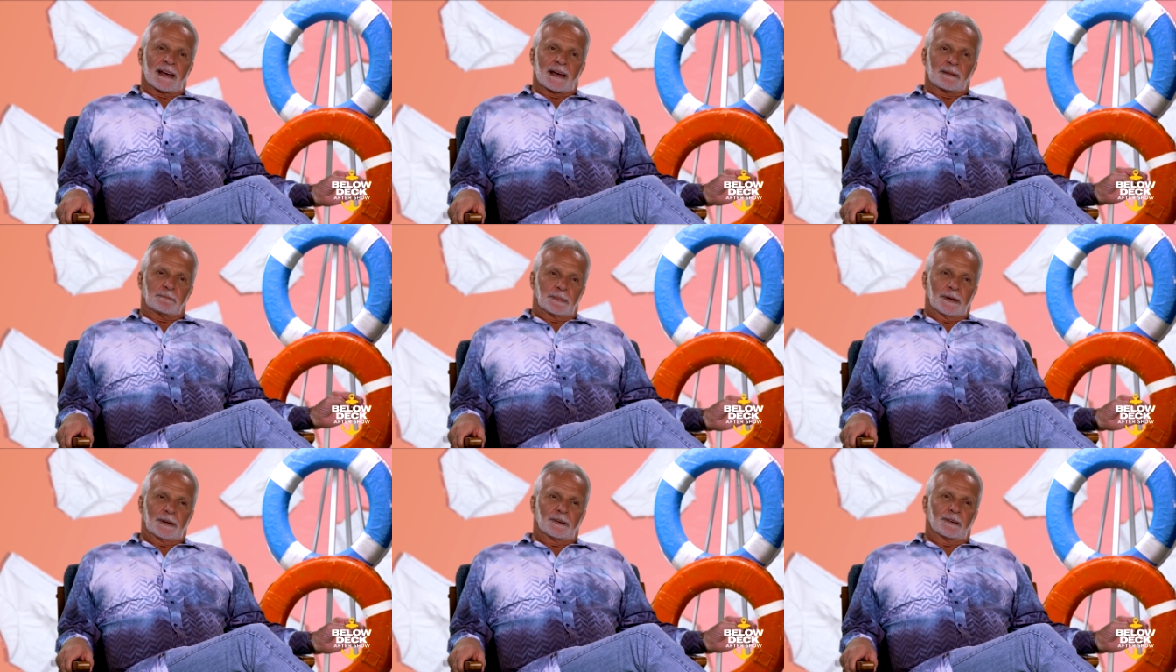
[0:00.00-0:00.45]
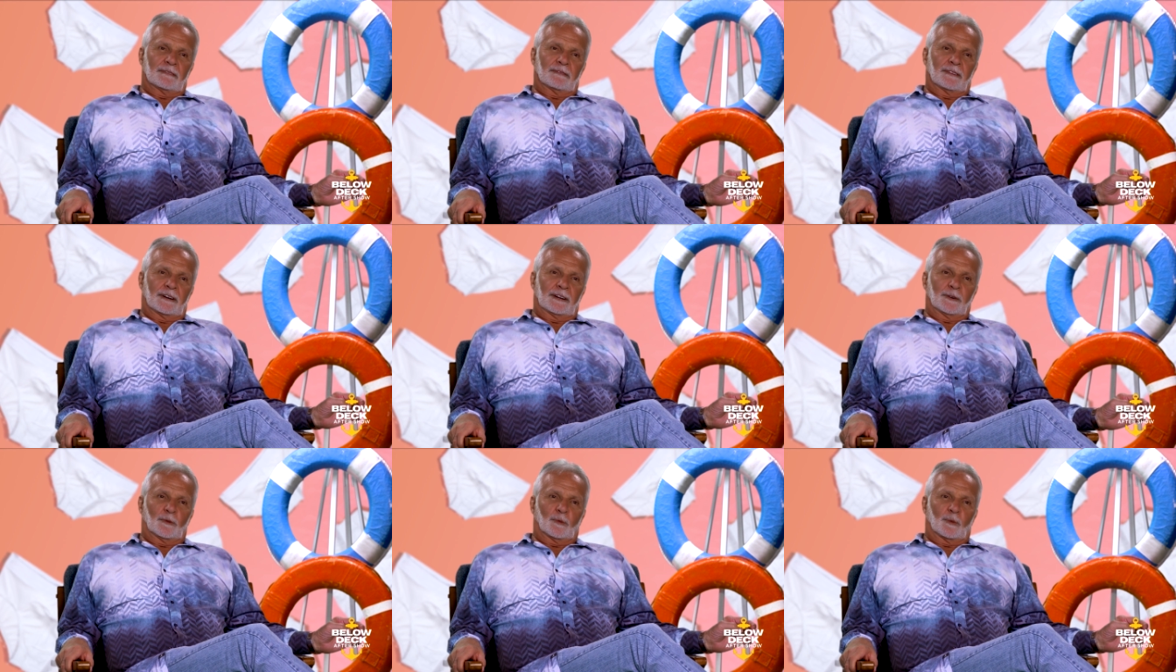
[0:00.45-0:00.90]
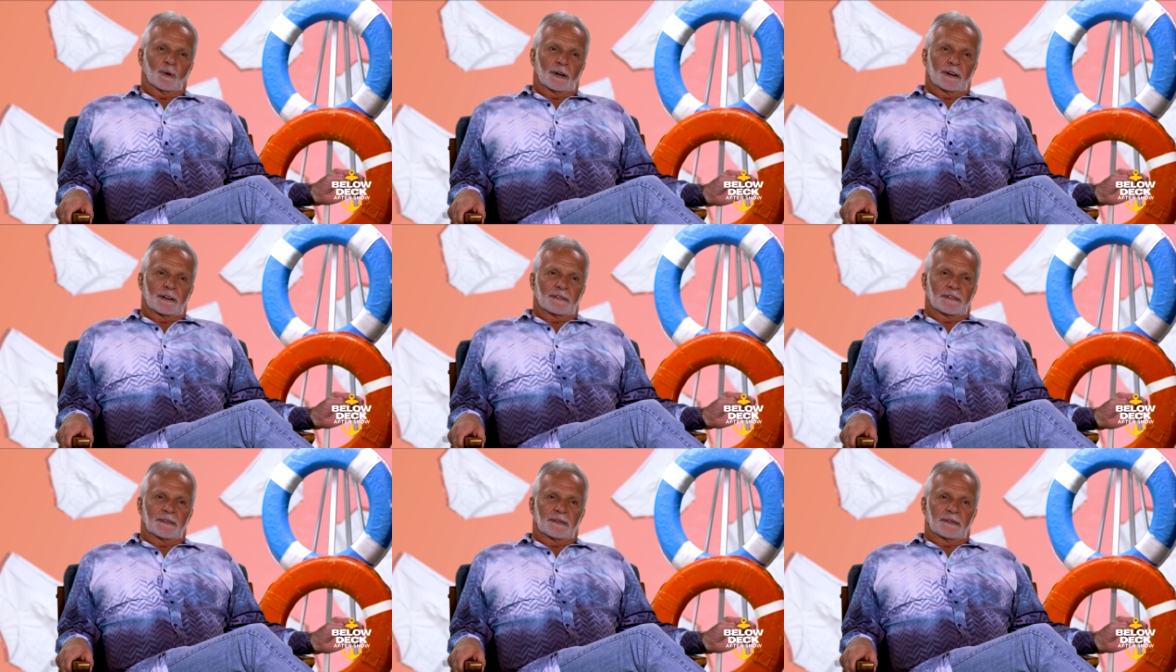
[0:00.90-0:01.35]
that pair of
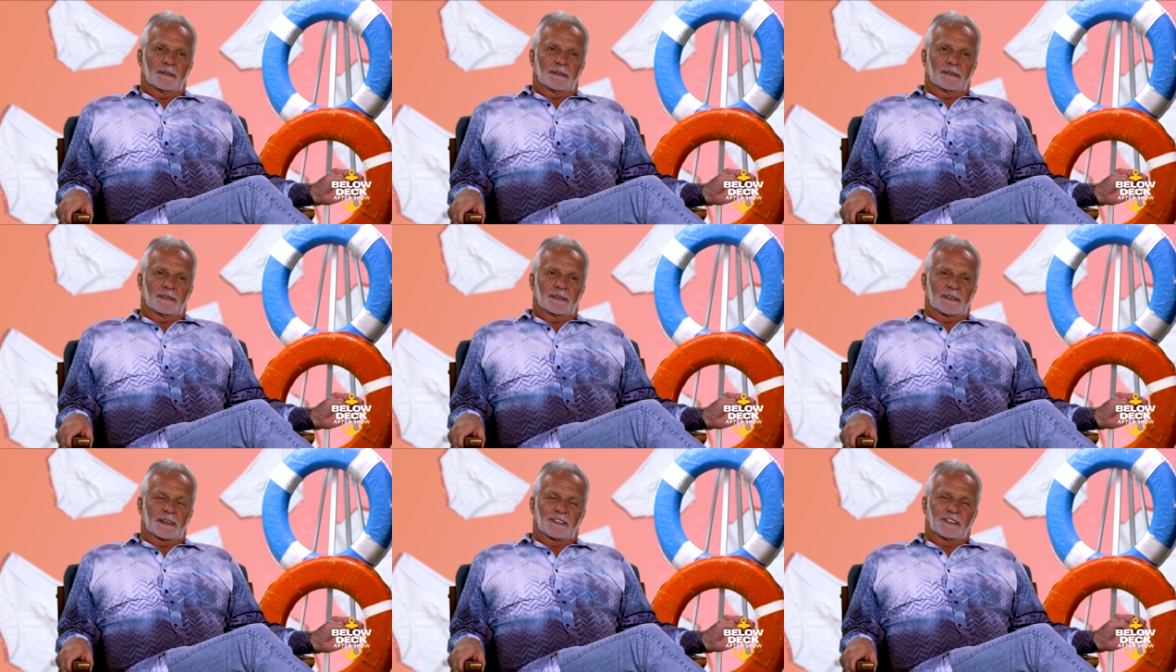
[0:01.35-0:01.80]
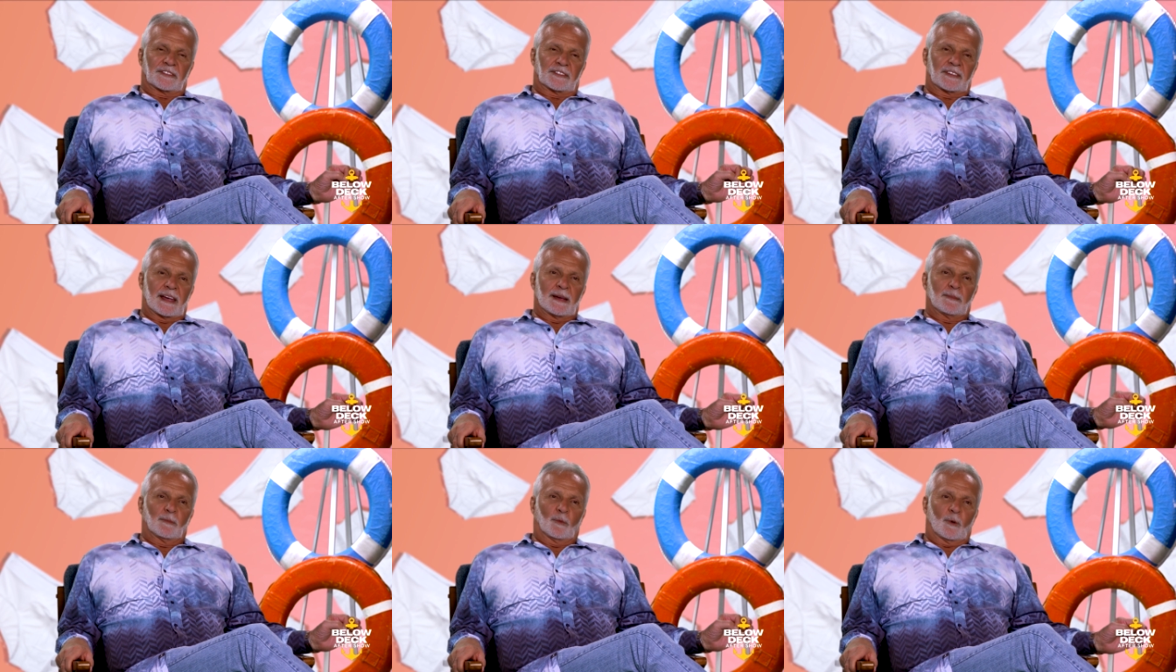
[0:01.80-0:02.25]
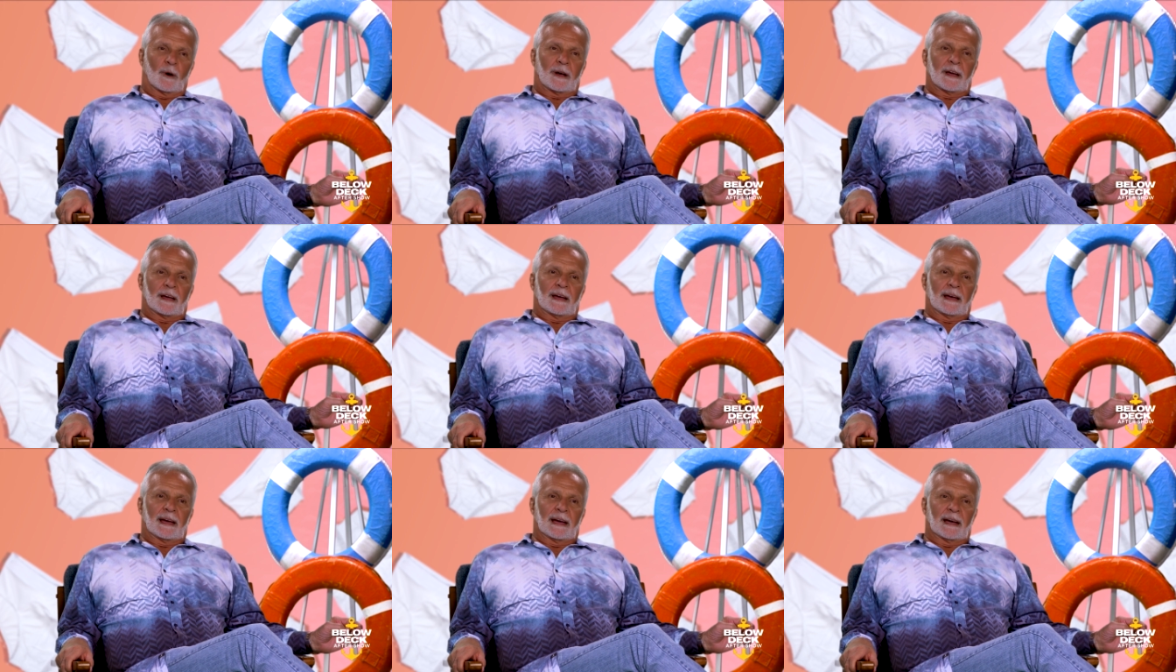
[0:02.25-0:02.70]
underwear the same
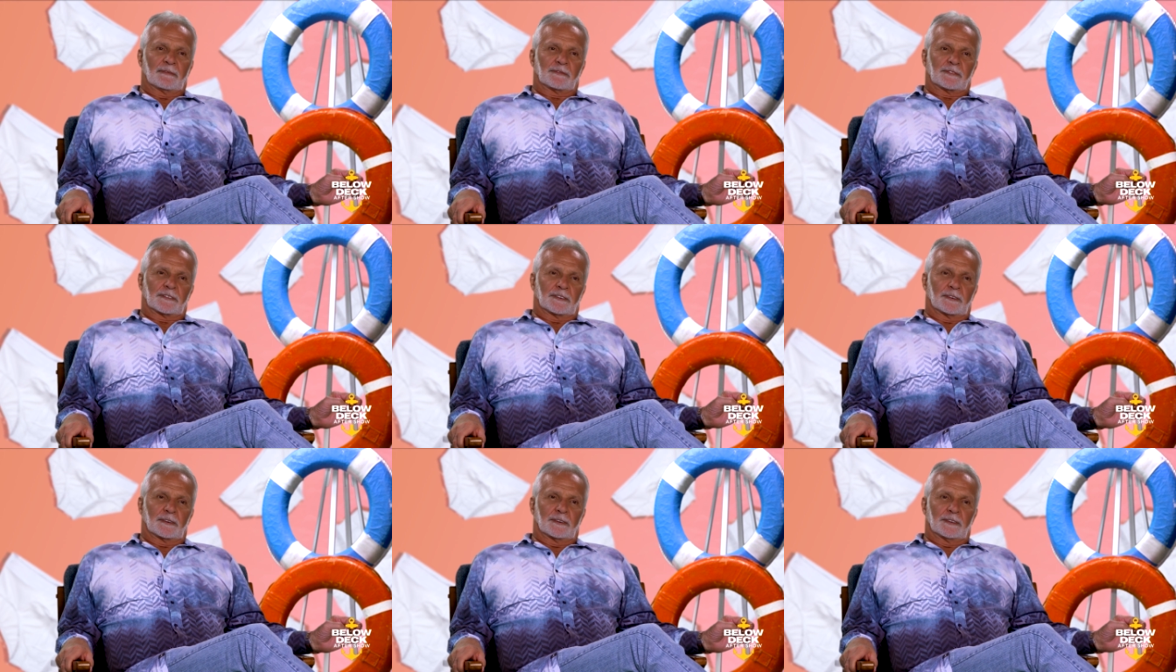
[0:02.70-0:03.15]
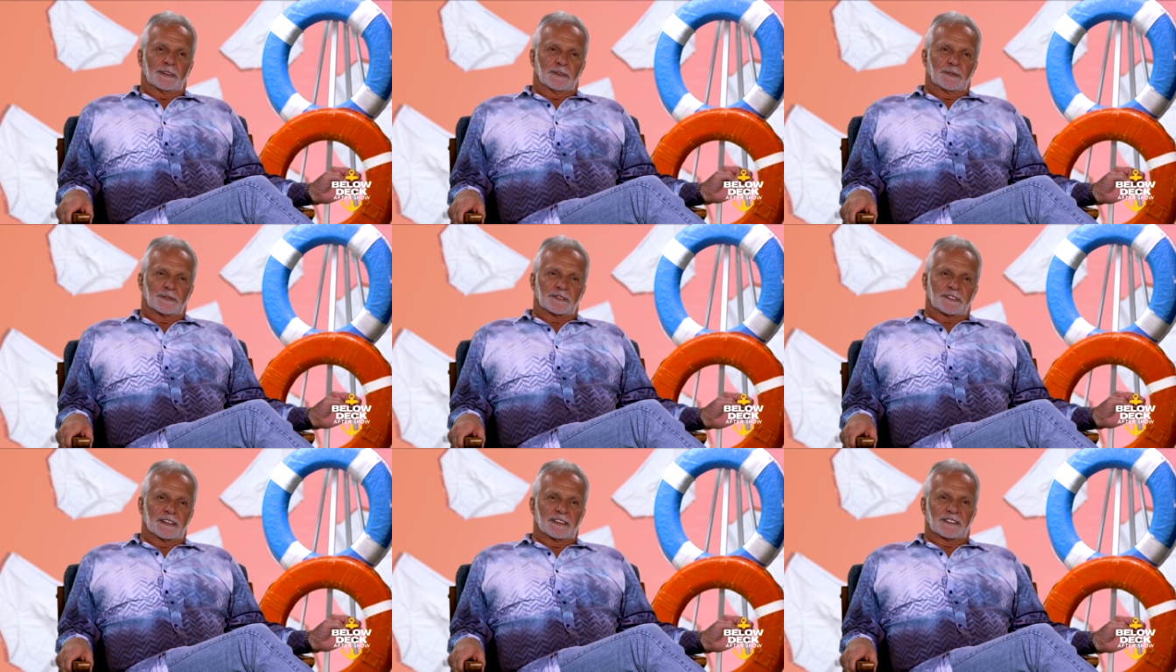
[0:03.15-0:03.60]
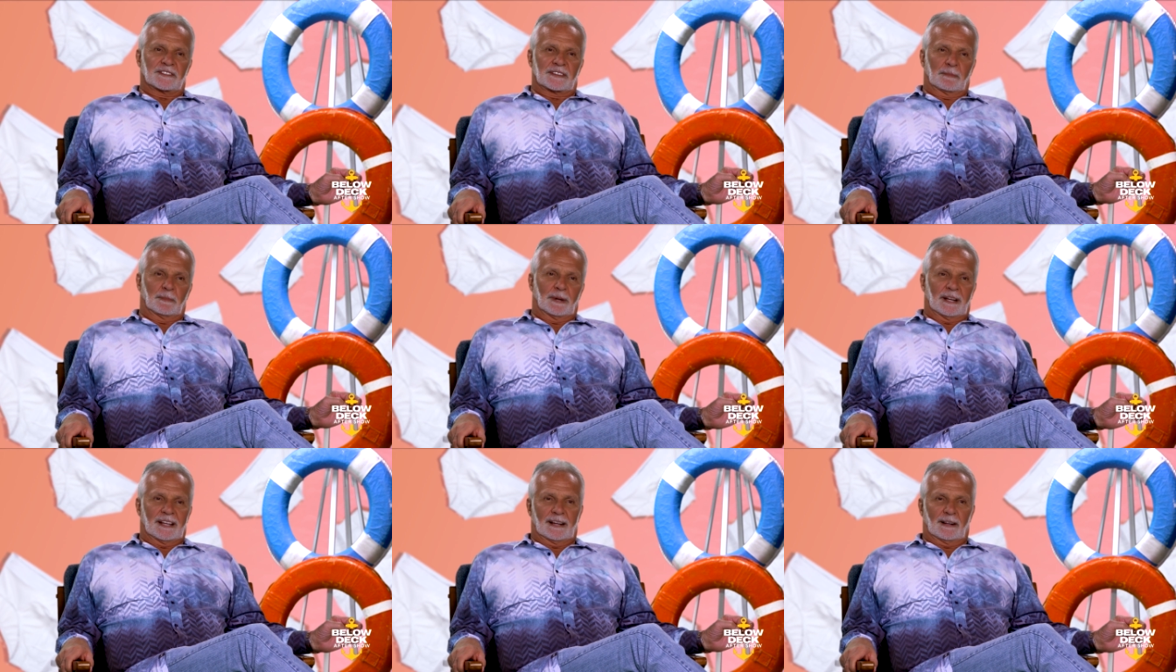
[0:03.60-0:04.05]
way after you see
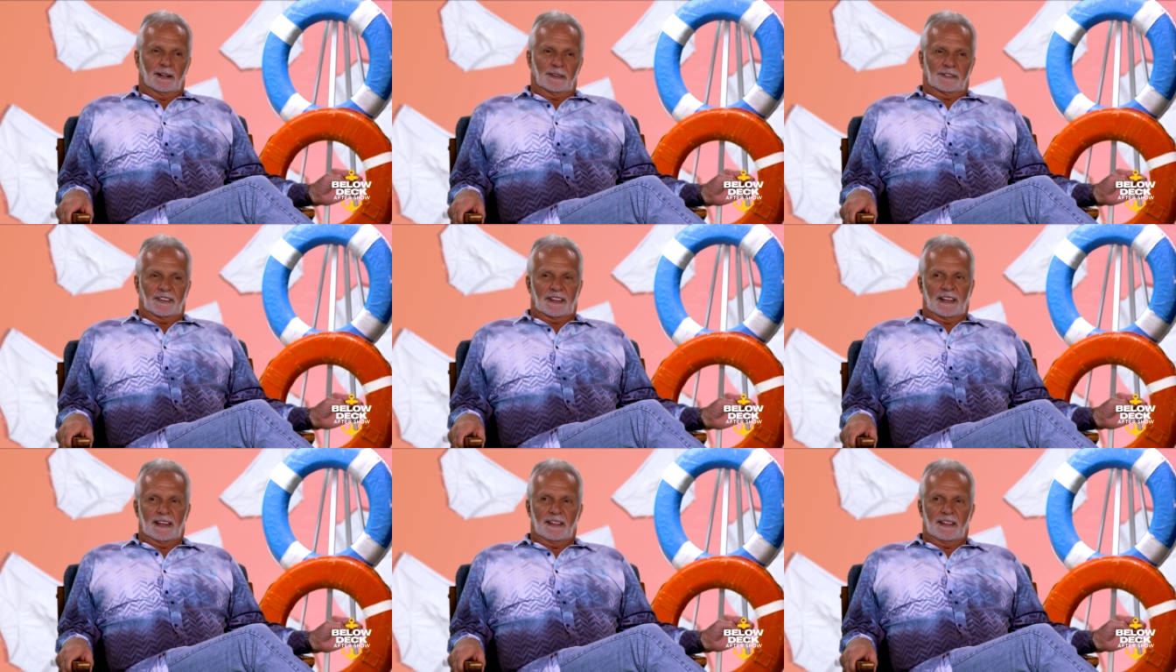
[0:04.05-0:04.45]
somebody else